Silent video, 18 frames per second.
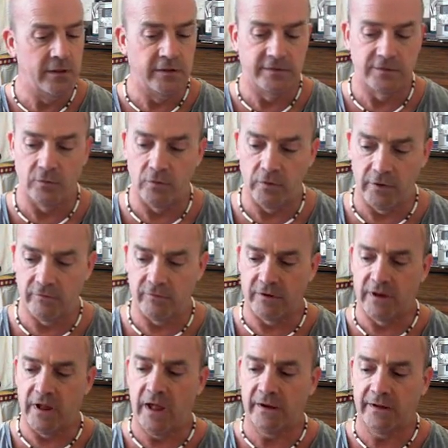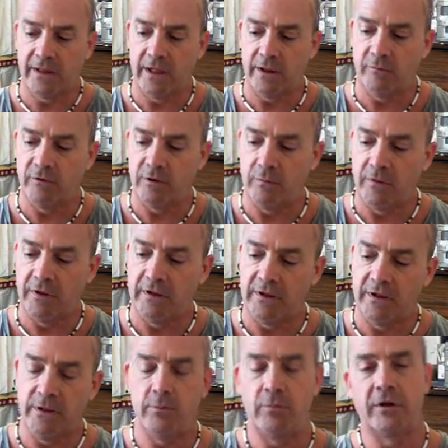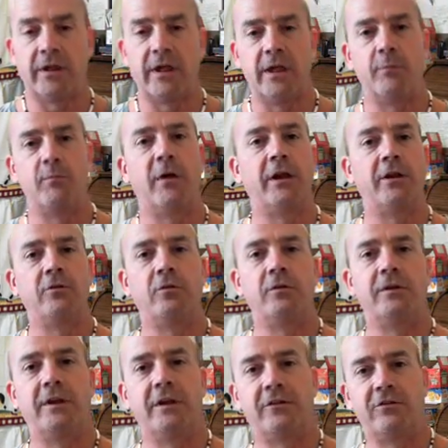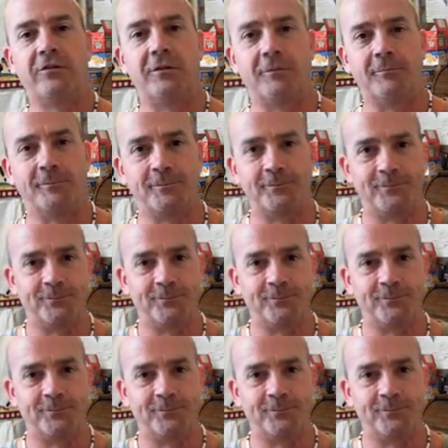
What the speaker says: so whenever God came to me, He became my new addiction,